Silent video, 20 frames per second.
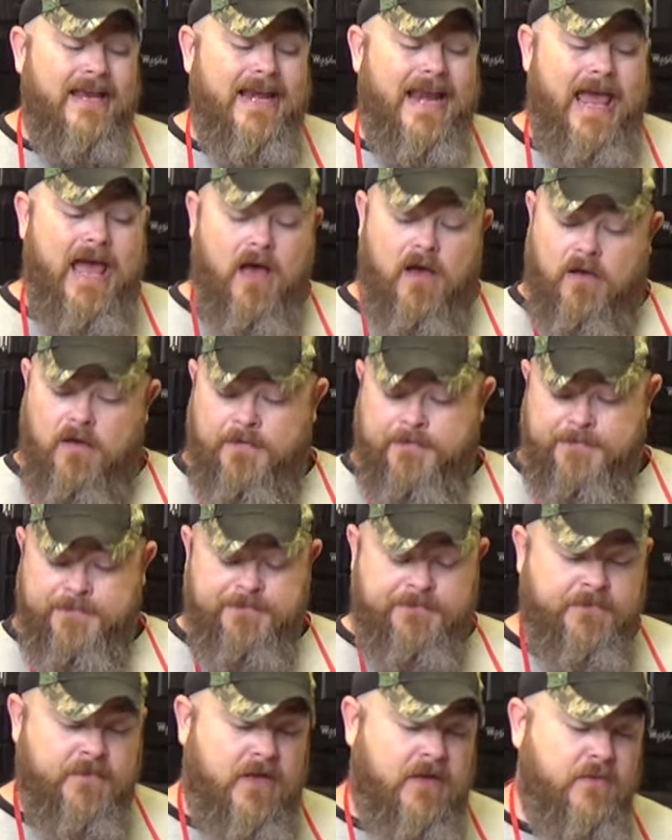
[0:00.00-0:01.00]
Now,
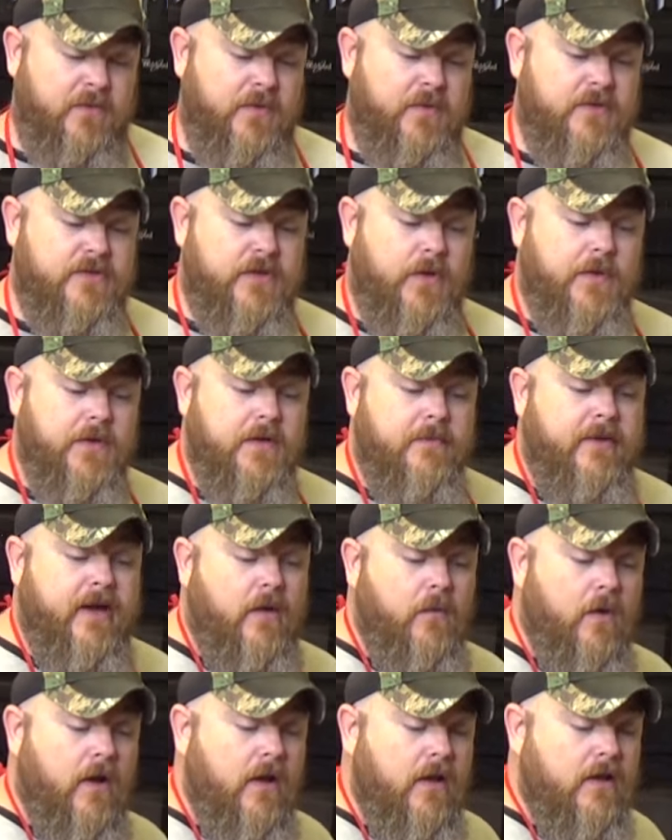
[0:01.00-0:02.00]
like we were joking
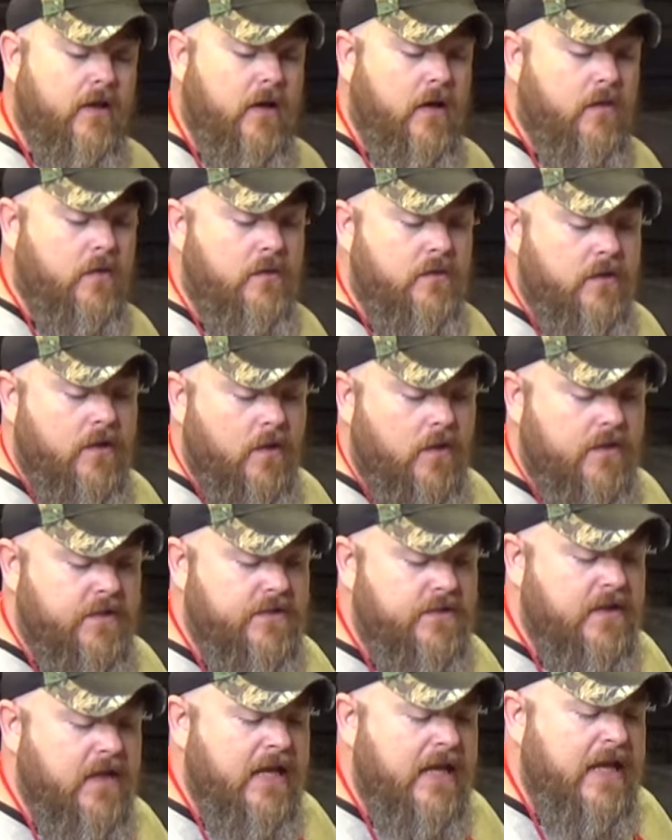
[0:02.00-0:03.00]
about a while ago,
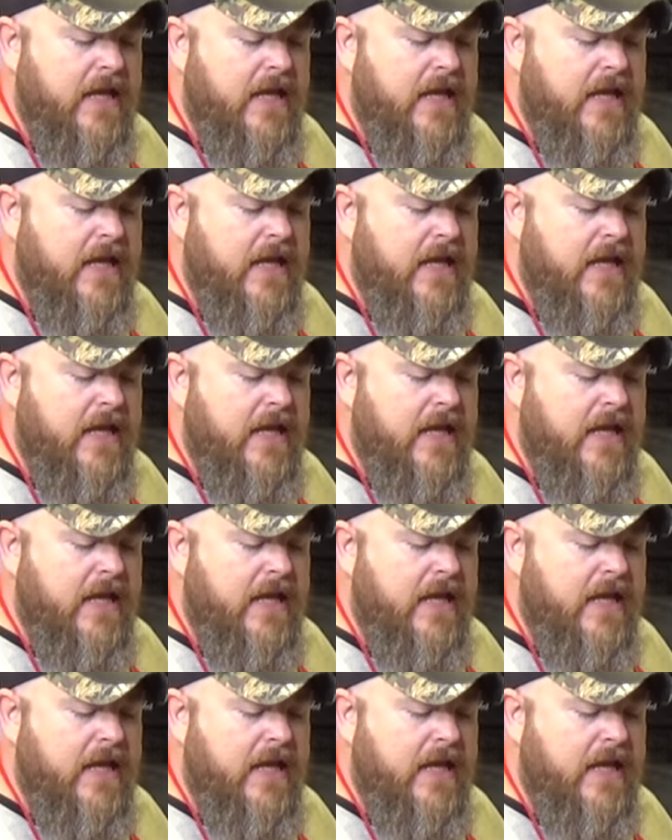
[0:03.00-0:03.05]
notice